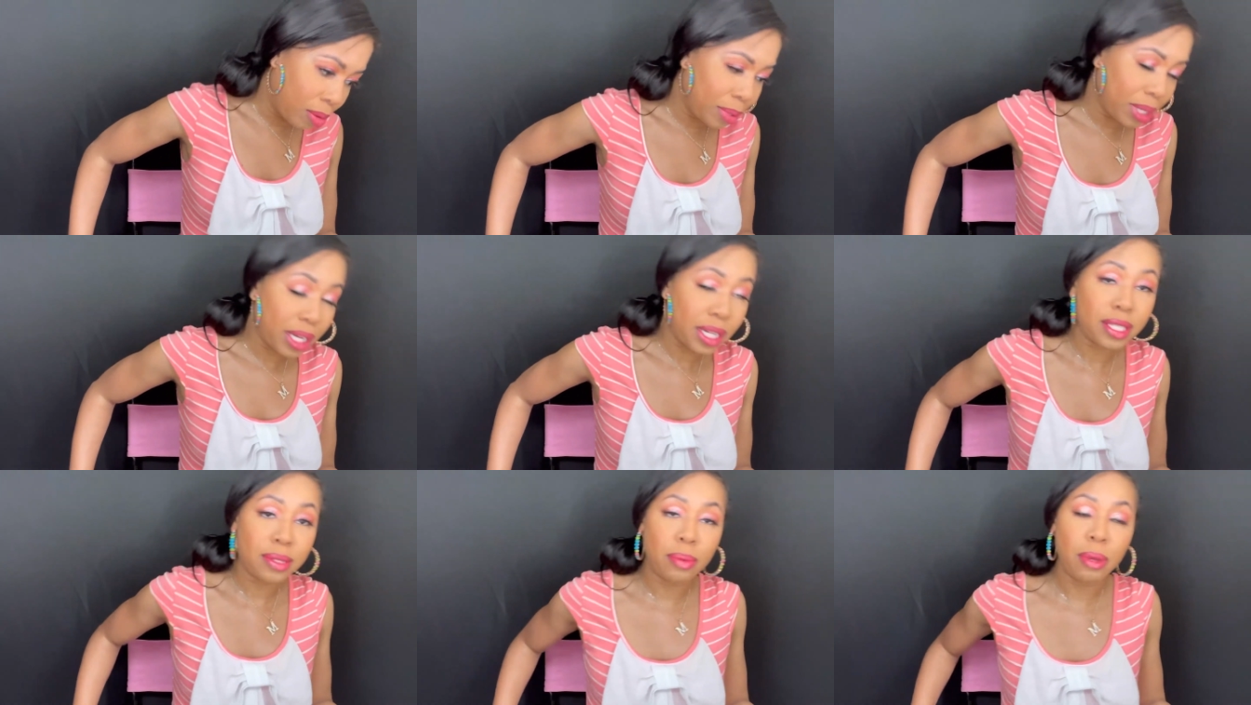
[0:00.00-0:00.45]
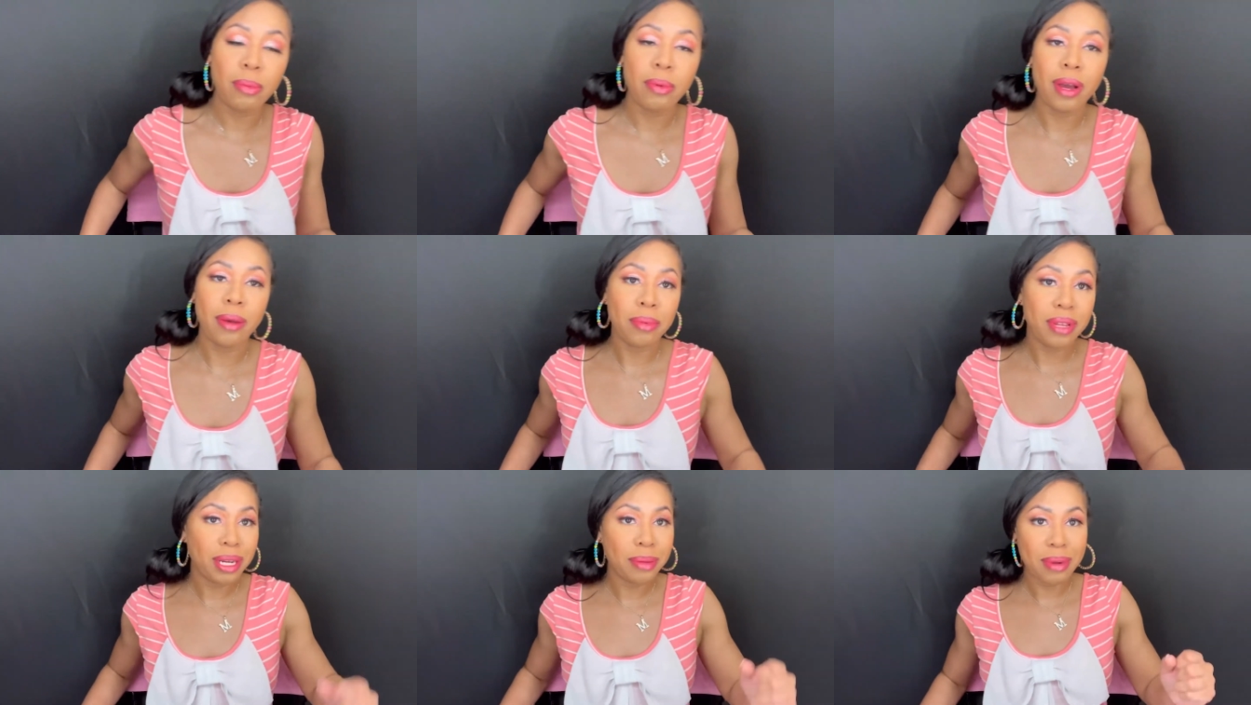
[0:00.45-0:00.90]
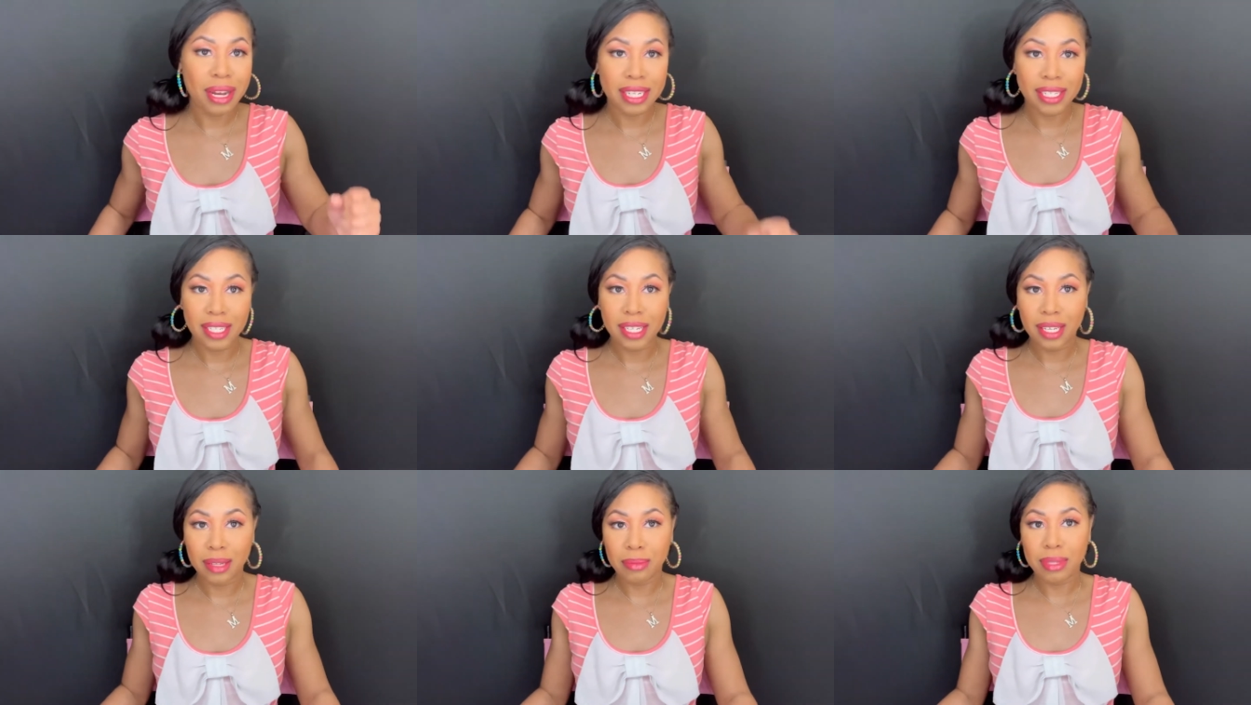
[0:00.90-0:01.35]
because people have been in my
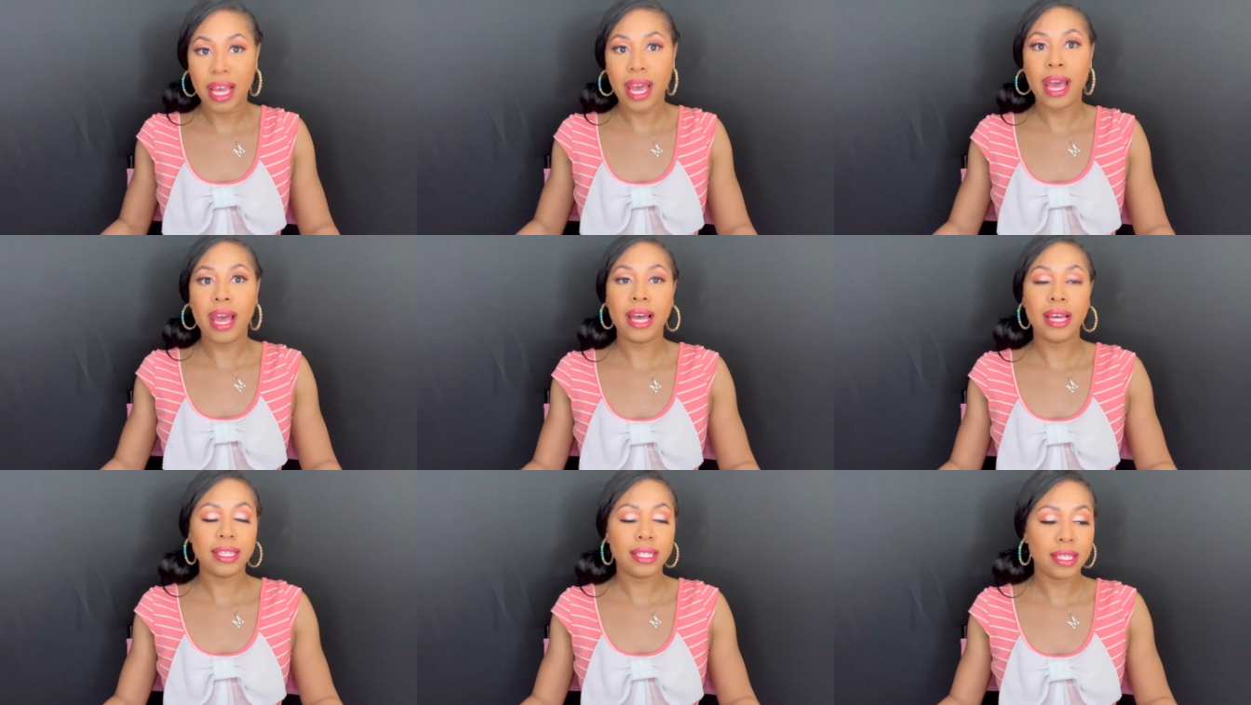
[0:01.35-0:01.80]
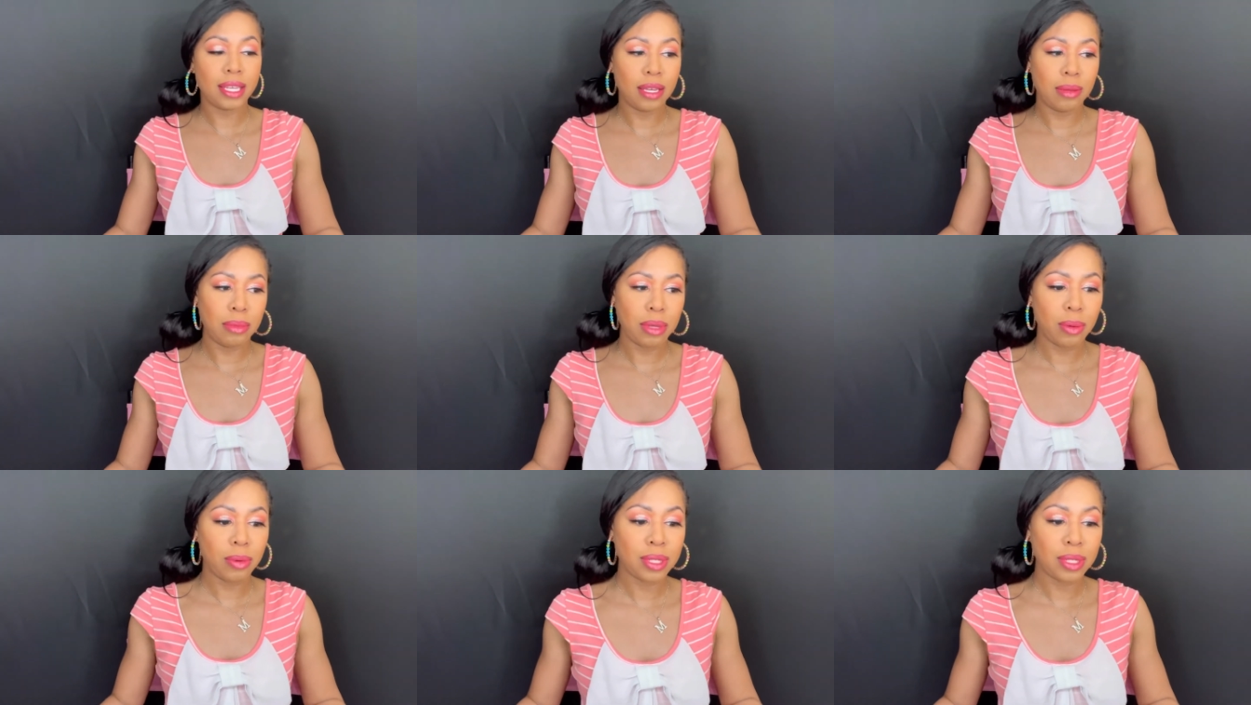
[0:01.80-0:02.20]
DMs asking me,